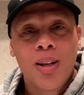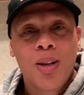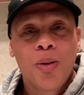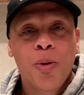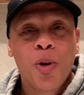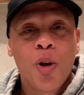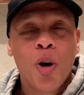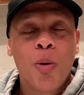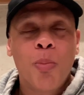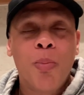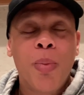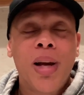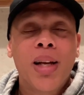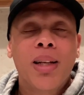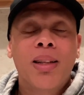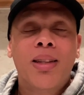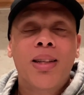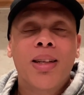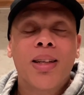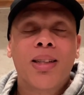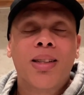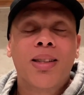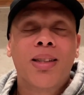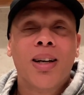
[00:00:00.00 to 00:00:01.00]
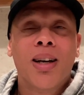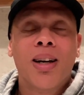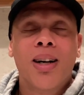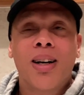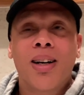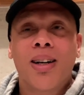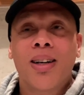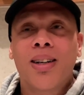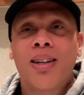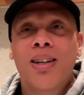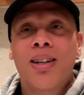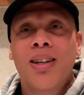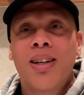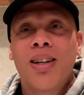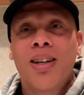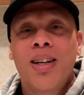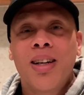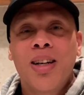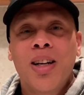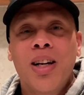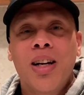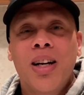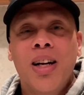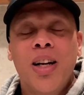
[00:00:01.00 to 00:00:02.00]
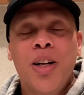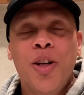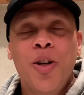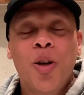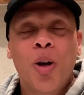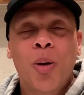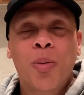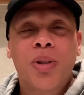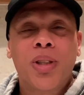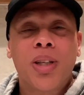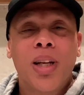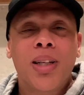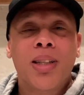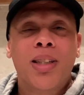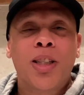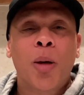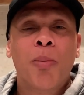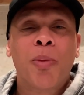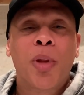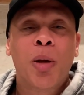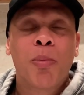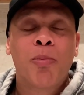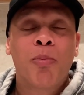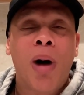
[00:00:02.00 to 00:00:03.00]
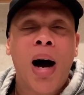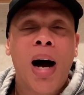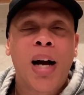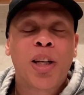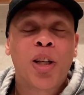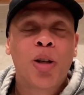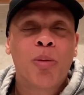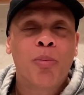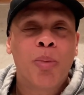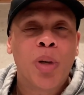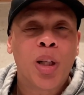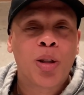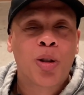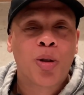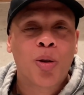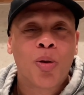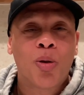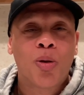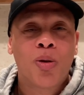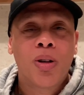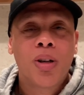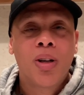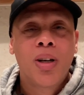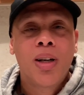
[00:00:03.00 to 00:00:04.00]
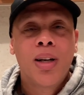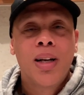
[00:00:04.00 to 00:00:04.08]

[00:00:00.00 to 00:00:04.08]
We're gonna make this, you know what I'm saying, something monumental